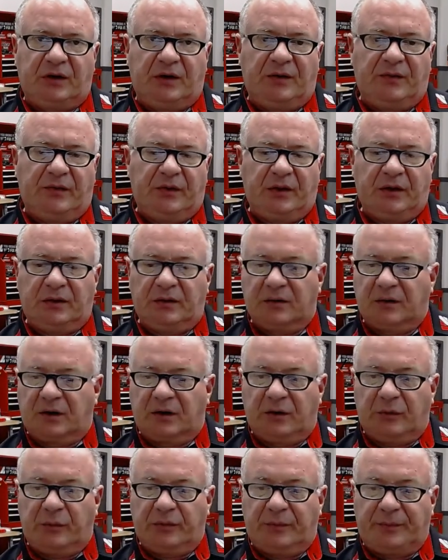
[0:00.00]
and then
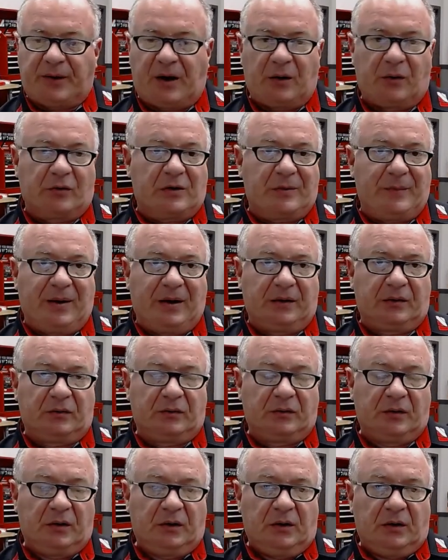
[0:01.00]
go with a power
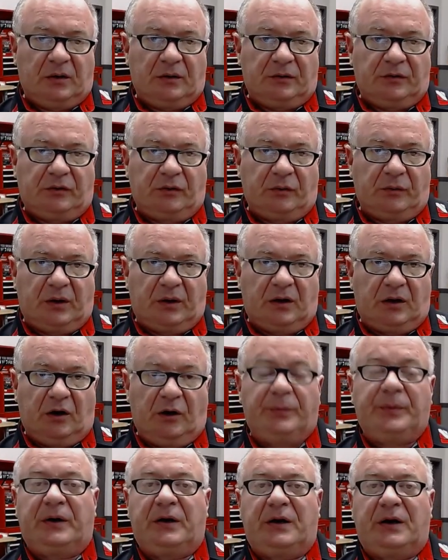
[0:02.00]
commander to uh,
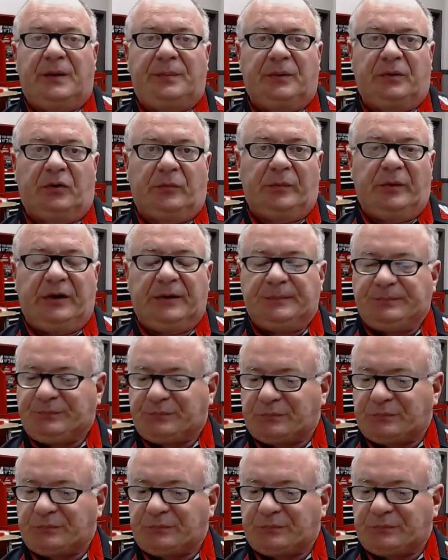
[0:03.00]
open it up a little bit.